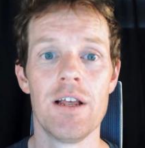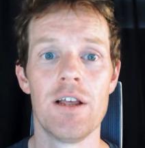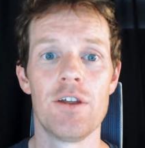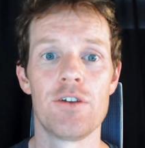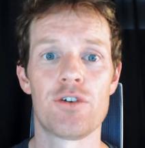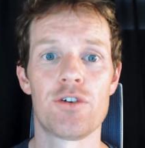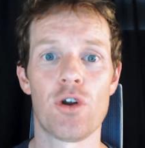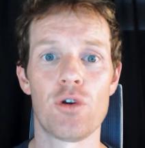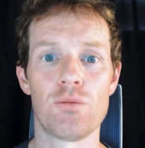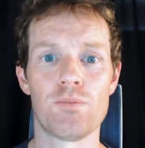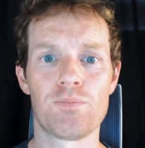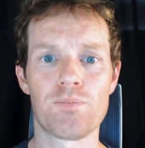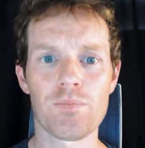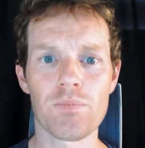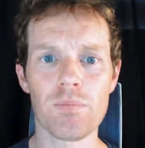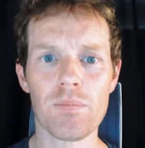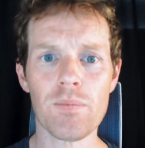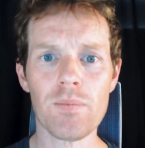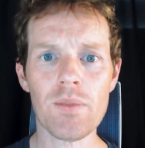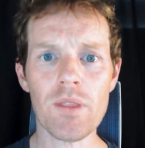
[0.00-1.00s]
So
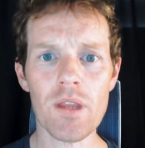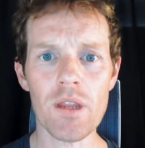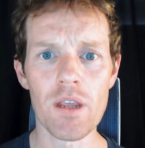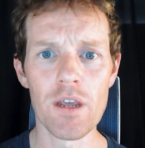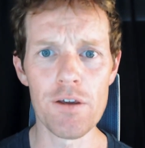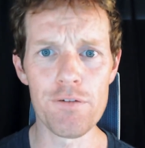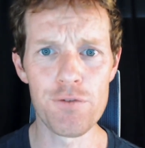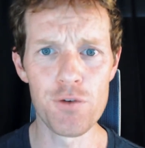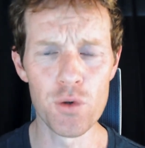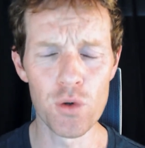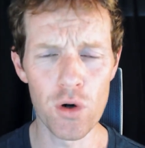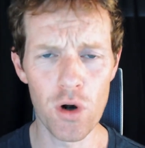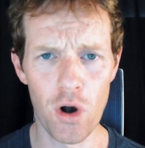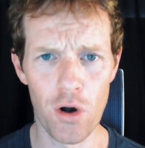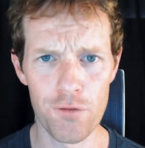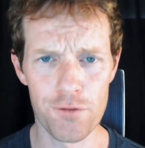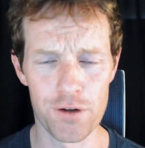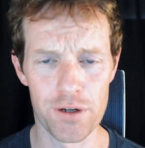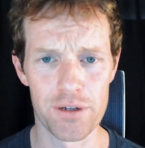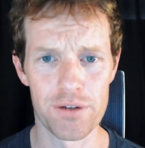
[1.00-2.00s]
if your
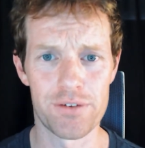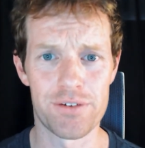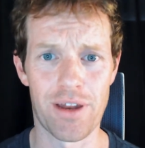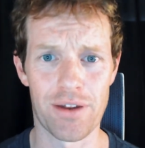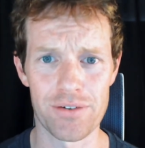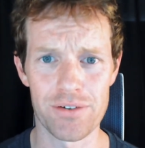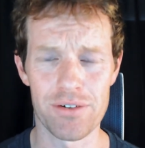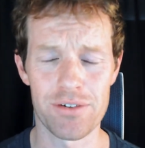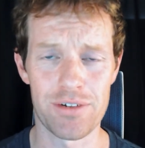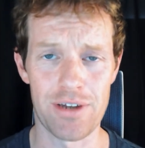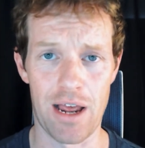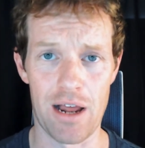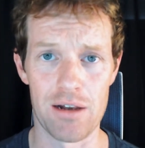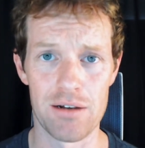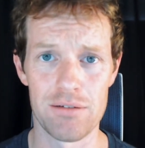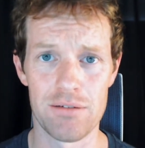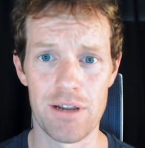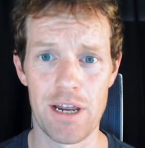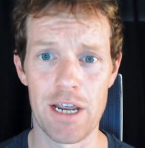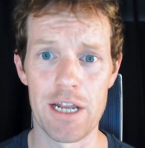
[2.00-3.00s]
offer doesn't sell
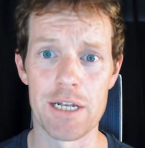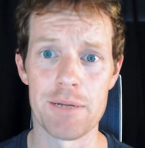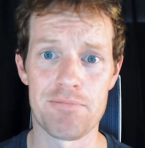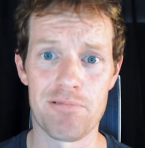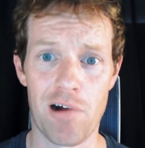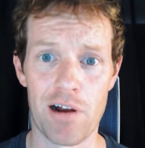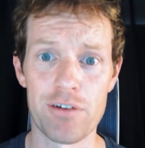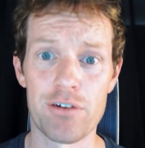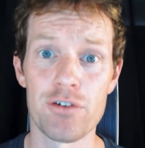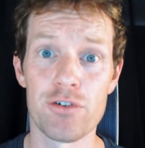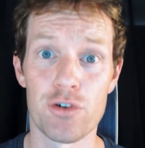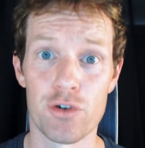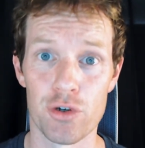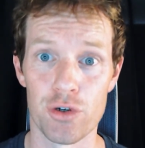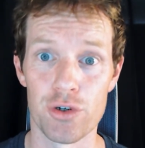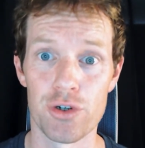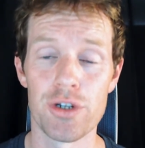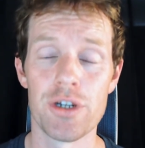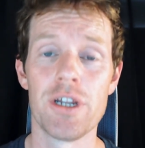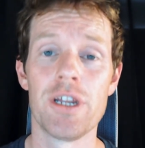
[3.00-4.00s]
and the price is
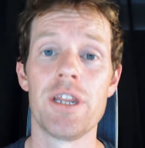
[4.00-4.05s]
good,